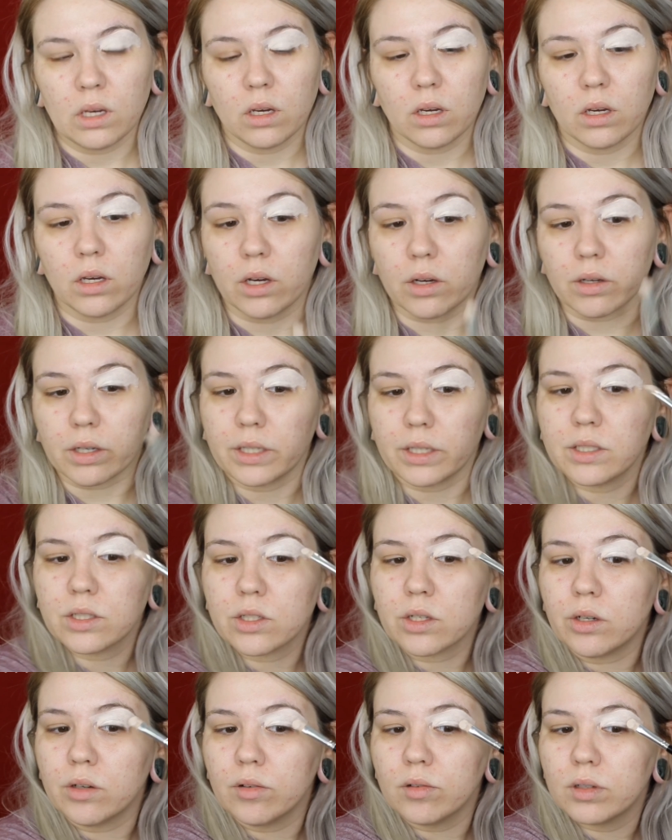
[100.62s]
Okay,
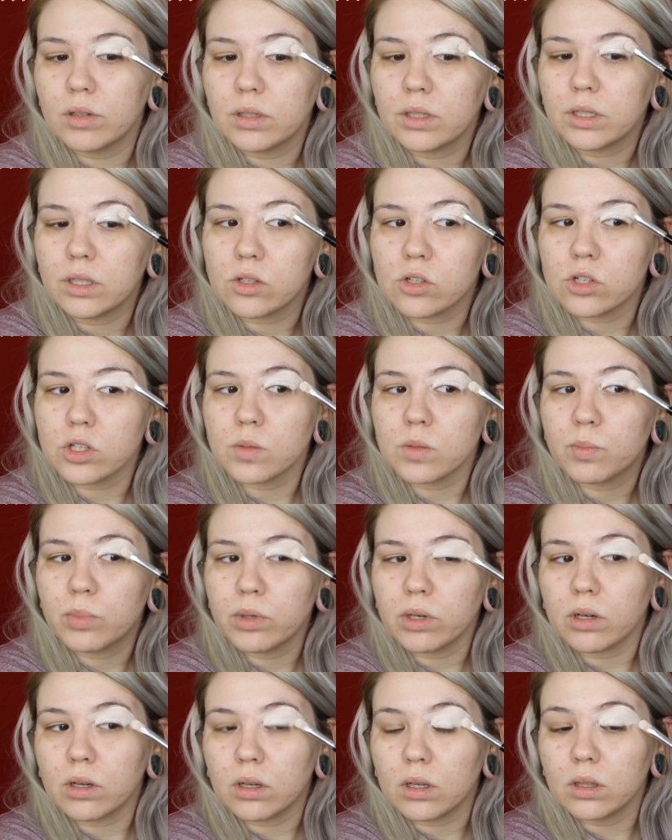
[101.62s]
so I just put
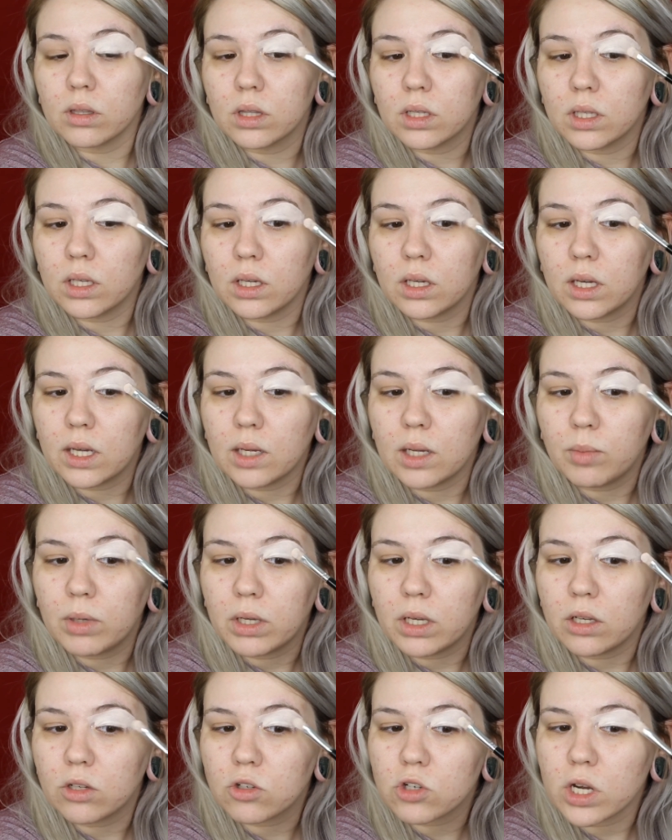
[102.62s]
on the
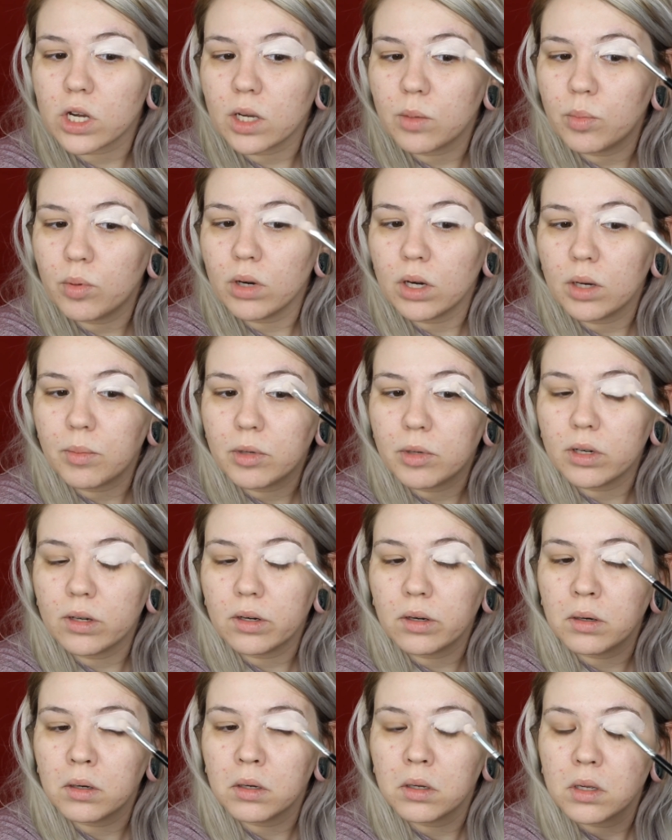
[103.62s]
ABH eye
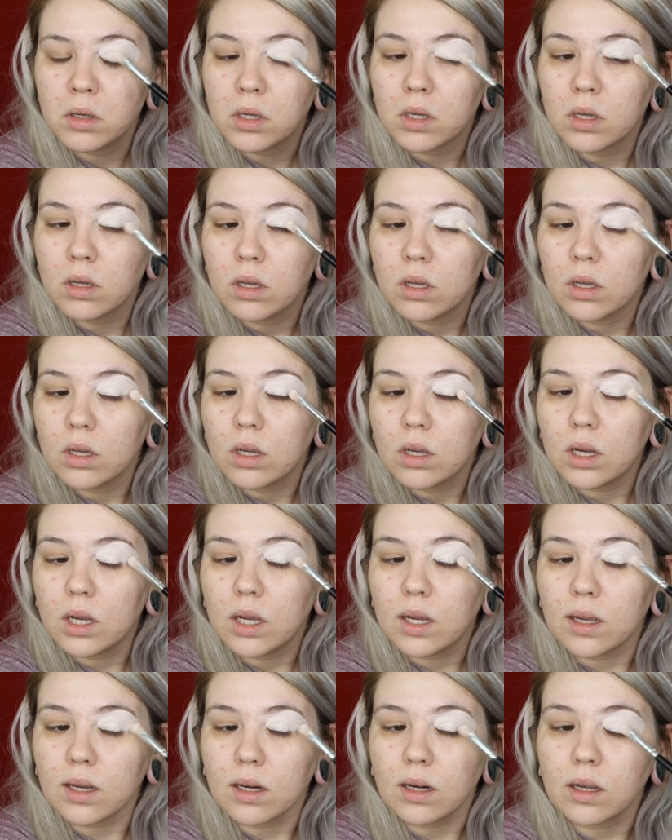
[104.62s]
primer
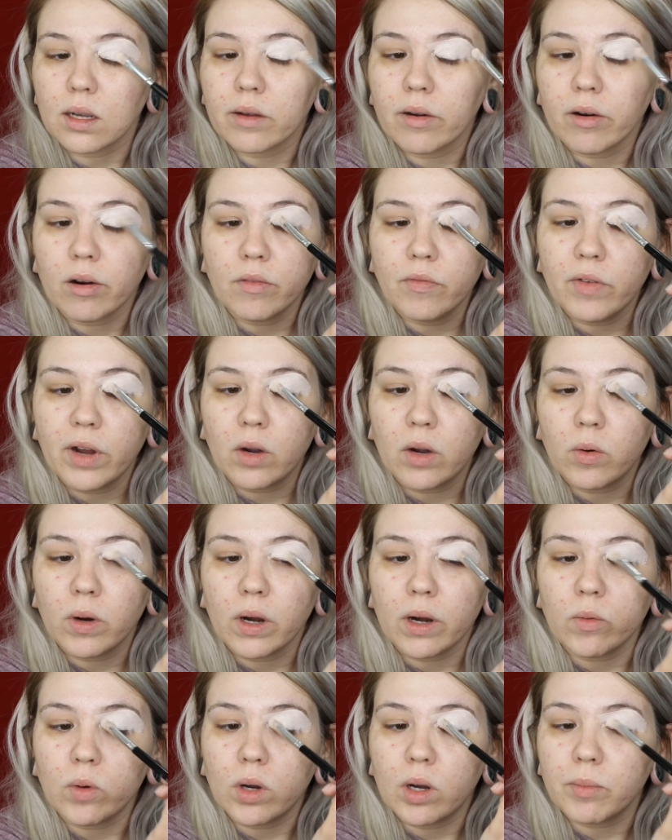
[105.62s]
and I carved out where I
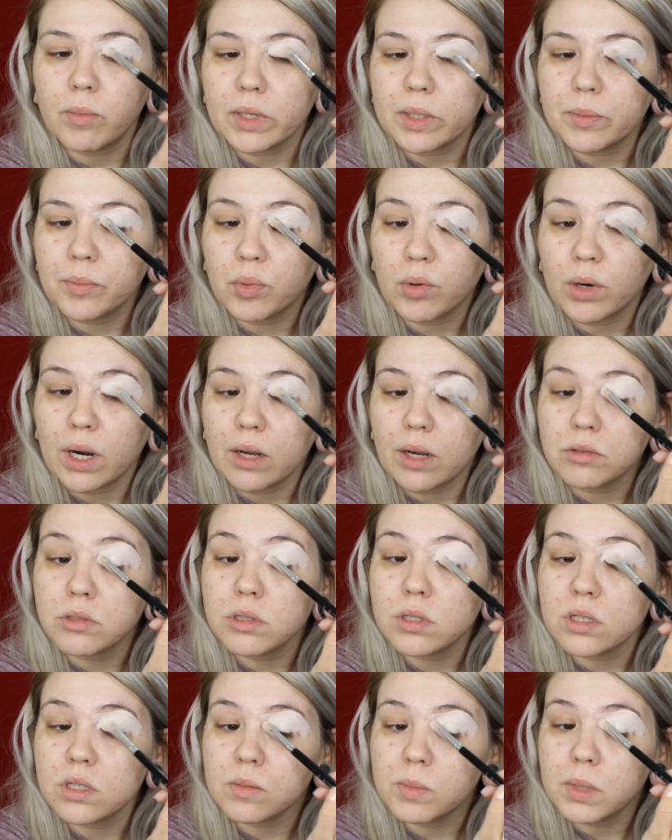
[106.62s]
want my brows
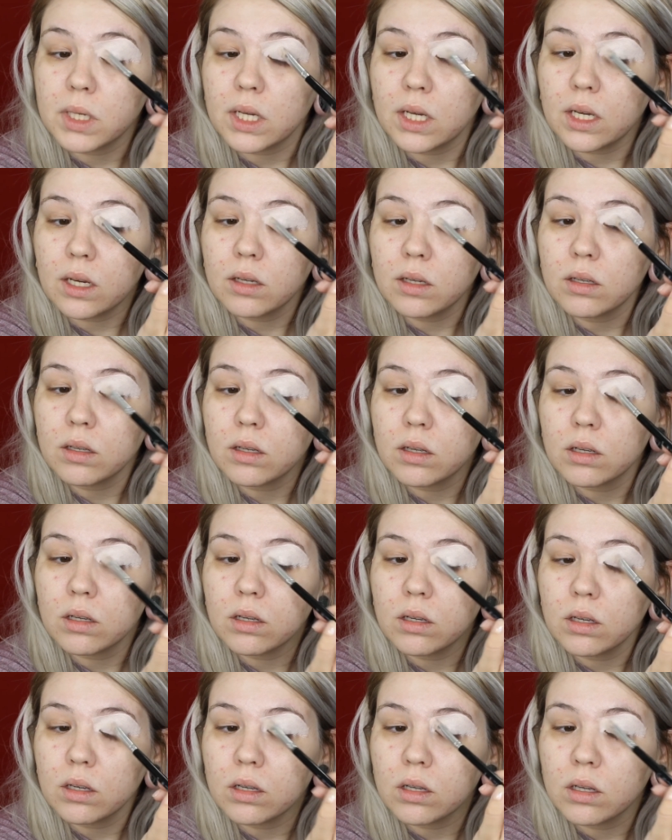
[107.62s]
to be.
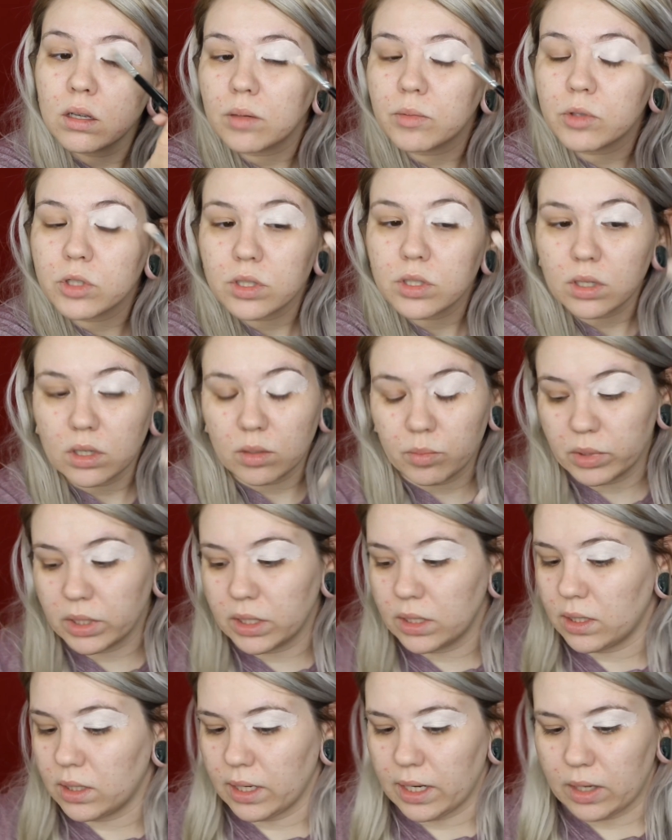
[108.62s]
I'm just gonna
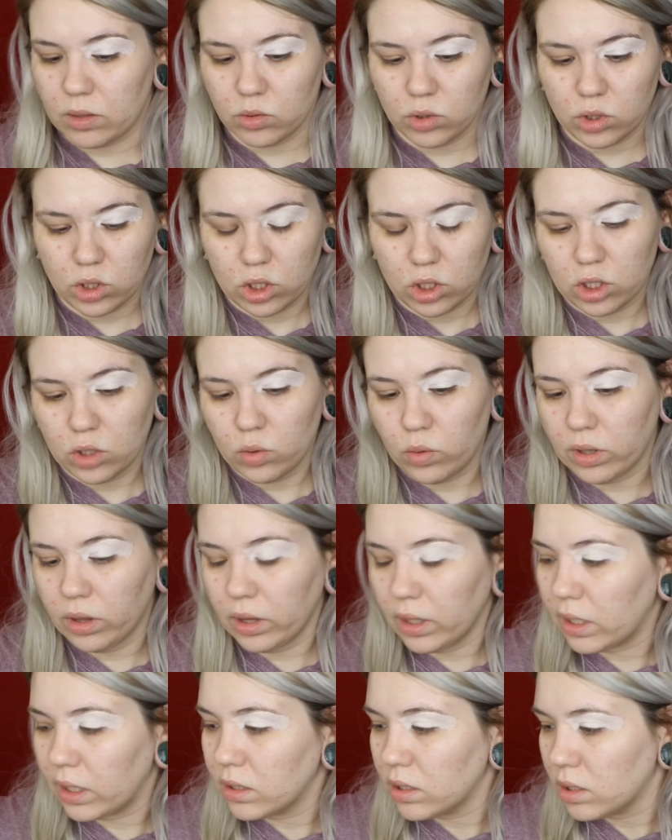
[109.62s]
blend it out with
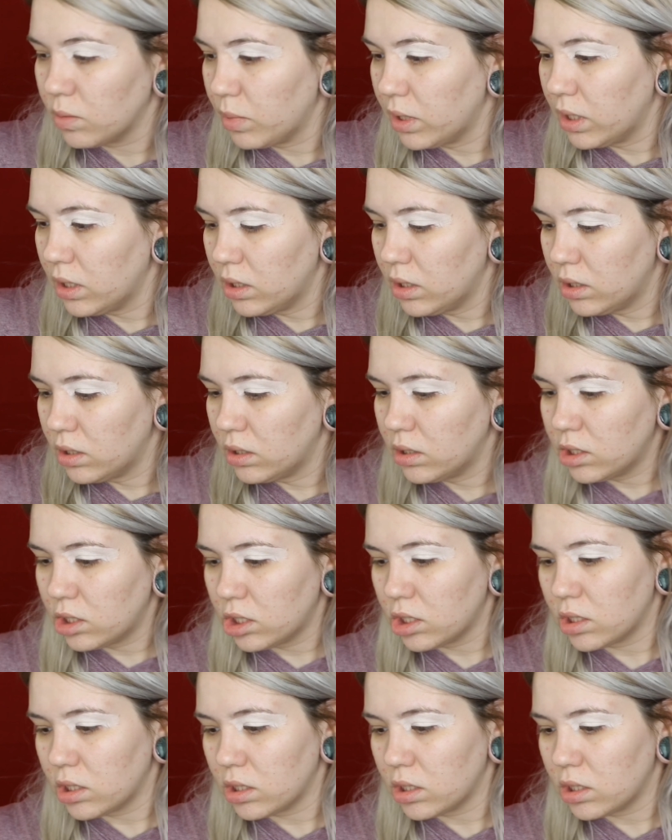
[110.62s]
a sponge.